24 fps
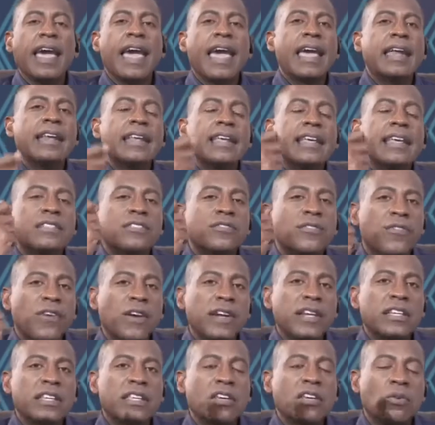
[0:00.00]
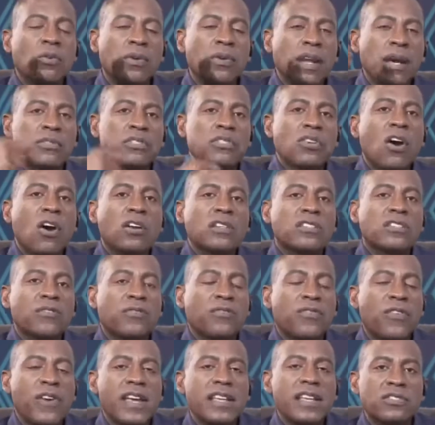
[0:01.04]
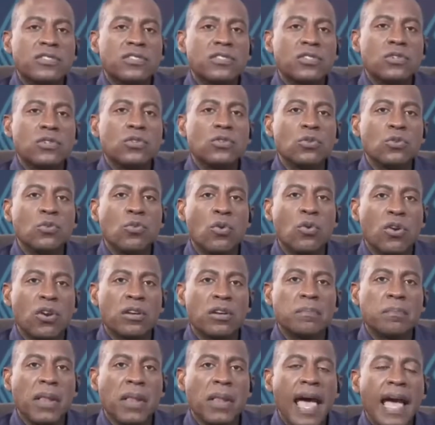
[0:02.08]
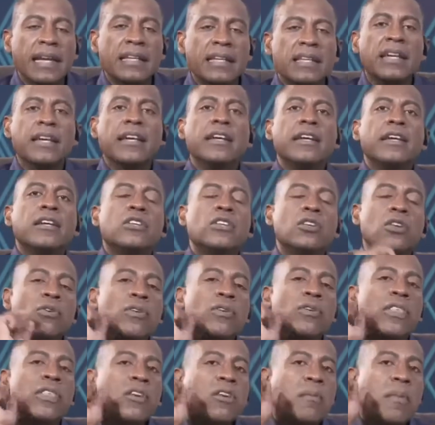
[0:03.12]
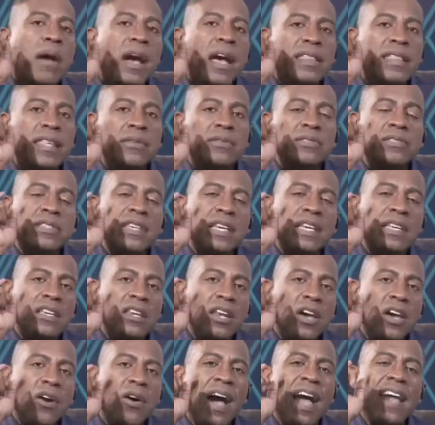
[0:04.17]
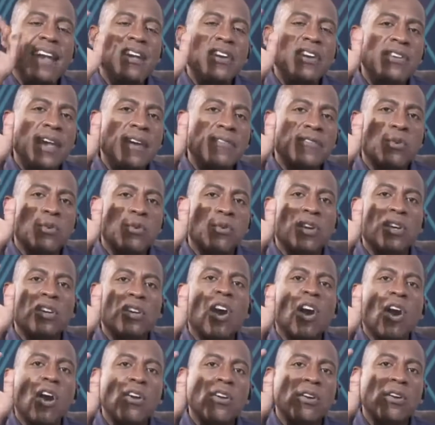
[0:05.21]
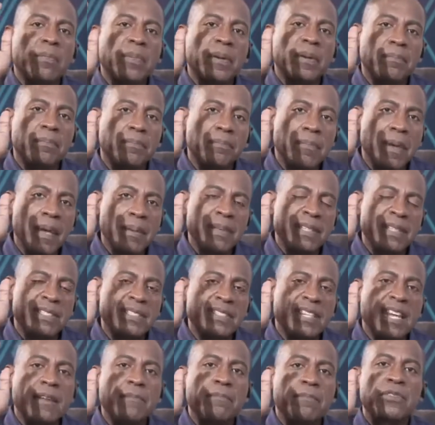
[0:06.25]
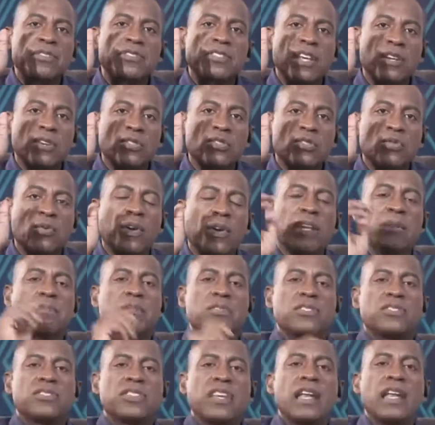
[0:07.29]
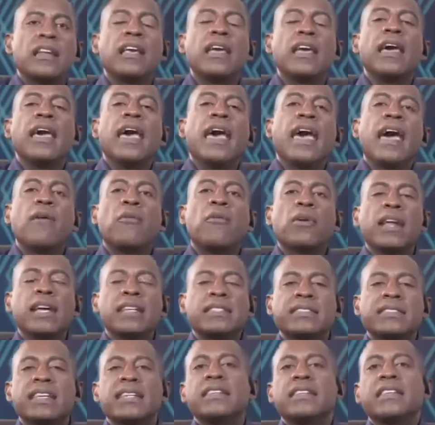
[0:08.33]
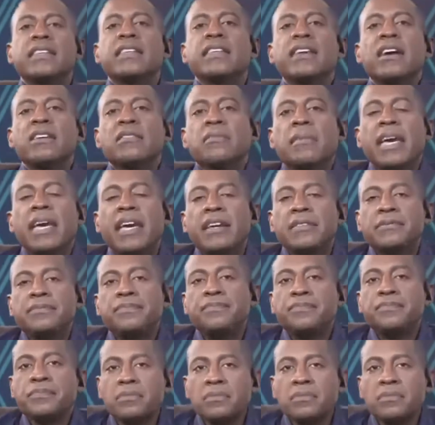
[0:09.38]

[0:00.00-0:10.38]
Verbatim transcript: And it's funny, Nikhil, when I would talk to friends who weren't black, you know, in their mind, they would say, you know, I know you have to work harder, but maybe it's 10% or 20%. And what I said to the young man